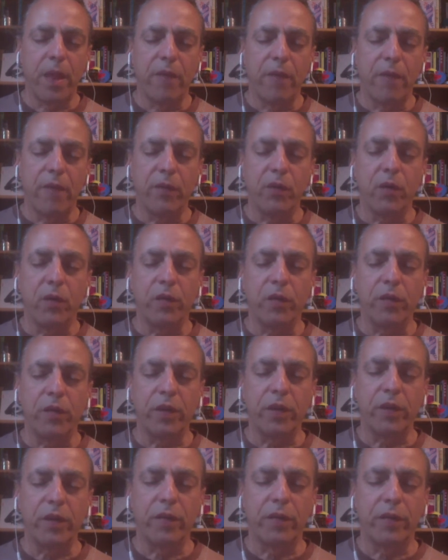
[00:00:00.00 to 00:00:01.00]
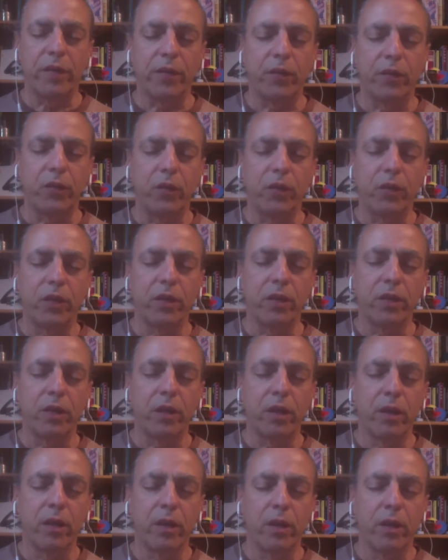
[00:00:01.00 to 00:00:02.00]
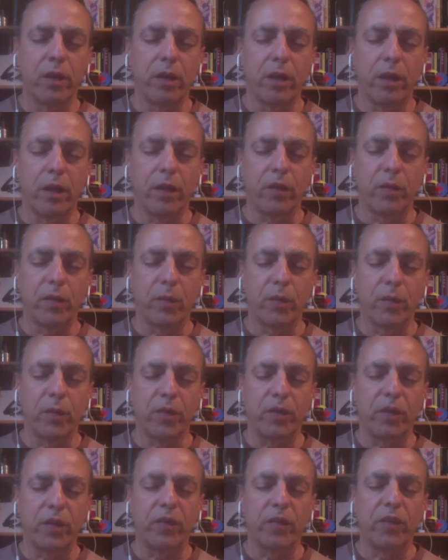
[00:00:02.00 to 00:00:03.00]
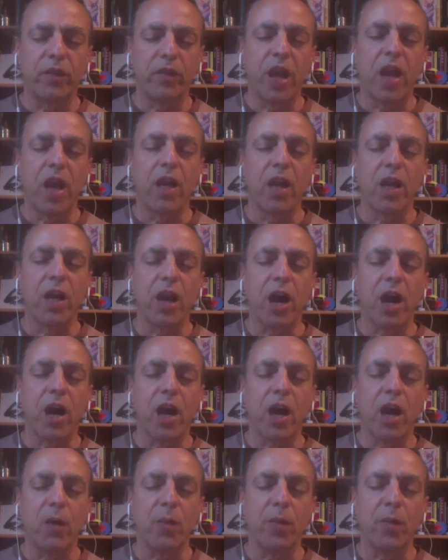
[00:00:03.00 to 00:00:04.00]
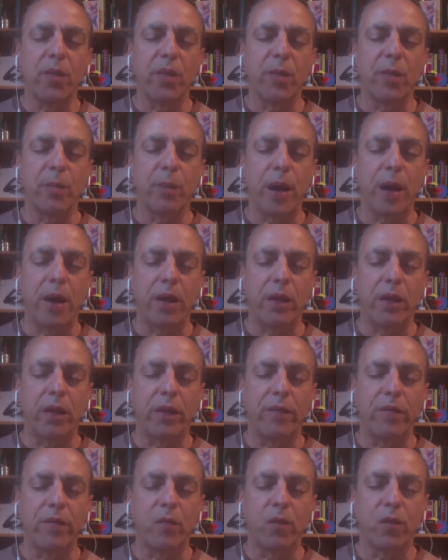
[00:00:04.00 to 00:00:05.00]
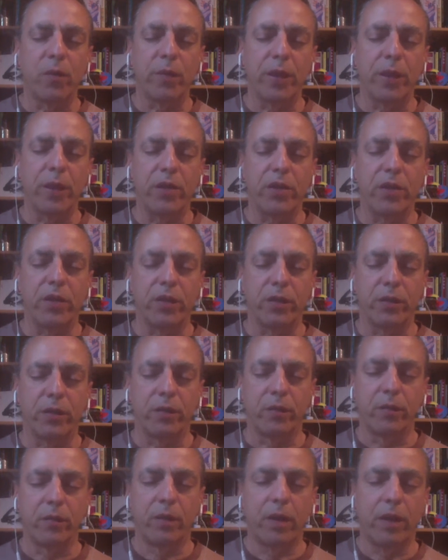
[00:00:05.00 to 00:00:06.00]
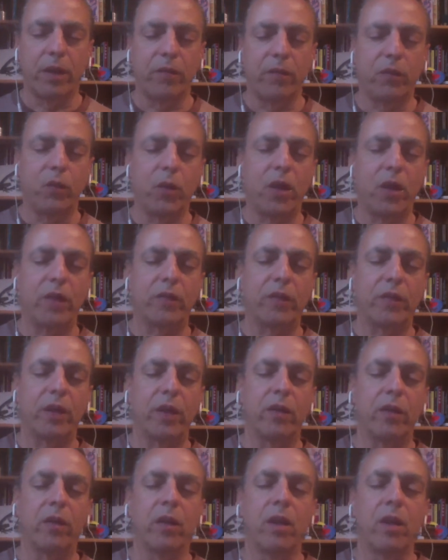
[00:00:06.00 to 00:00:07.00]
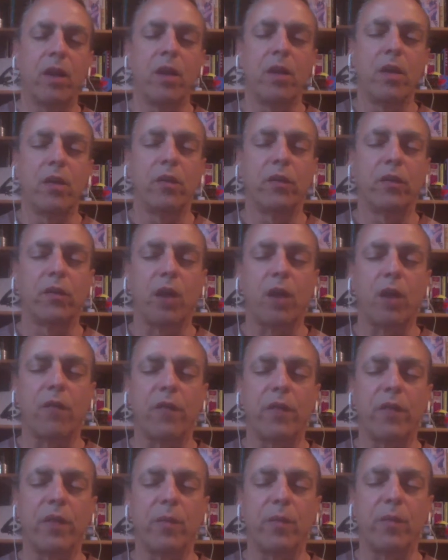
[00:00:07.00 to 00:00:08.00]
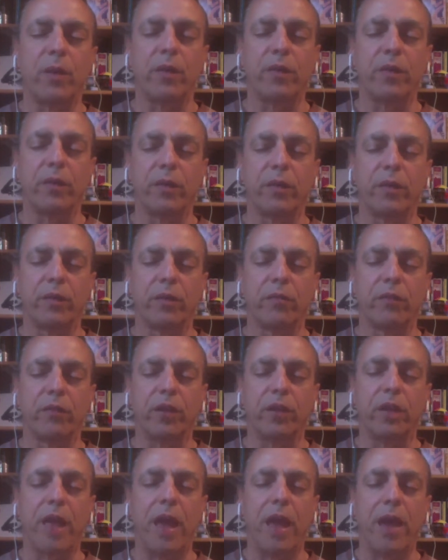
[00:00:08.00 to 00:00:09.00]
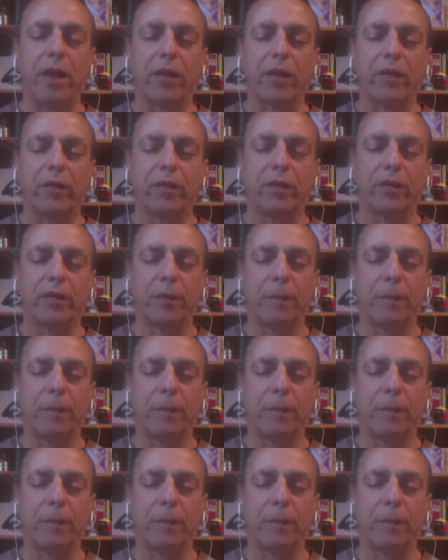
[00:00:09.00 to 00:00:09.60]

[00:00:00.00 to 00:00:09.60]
If you notice any of this, you can, as the Buddha says, calm the bodily formation. As you exhale, soften the muscles, relax.